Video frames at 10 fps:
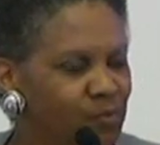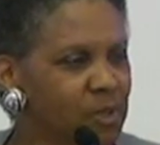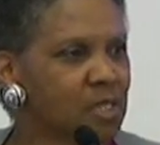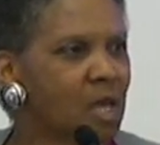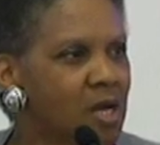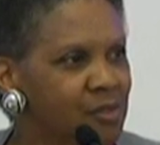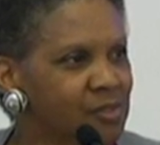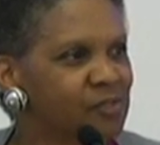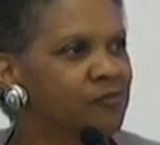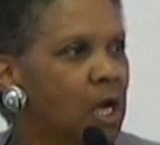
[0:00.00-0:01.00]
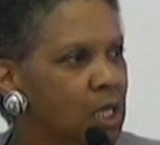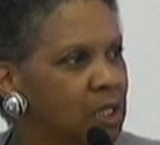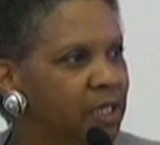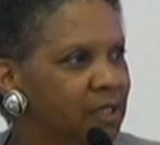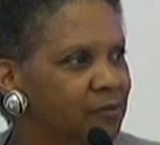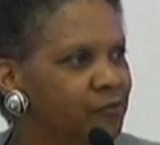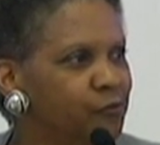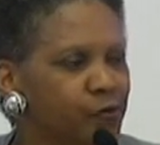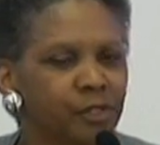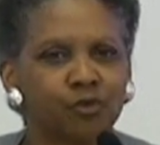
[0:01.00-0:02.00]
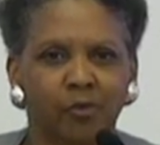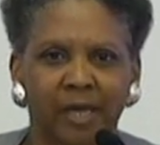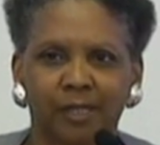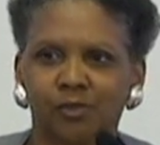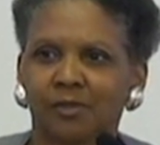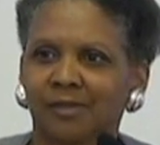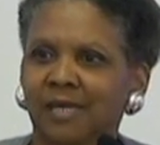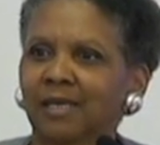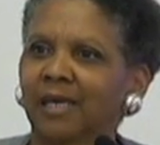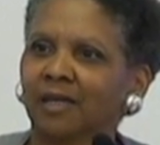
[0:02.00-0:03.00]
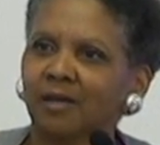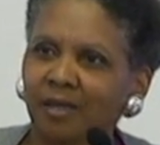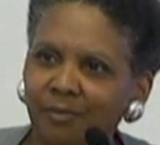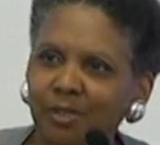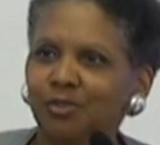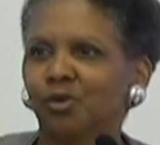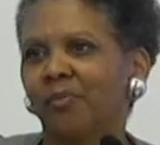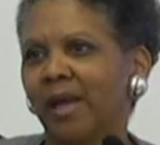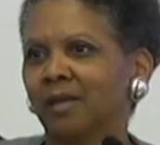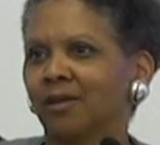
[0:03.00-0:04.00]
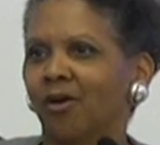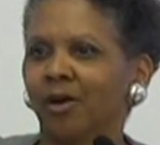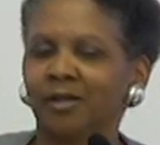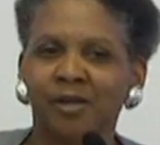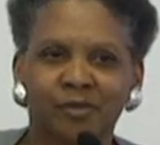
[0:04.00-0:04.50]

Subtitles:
because it's violating free trade so that they can't come into your backyard,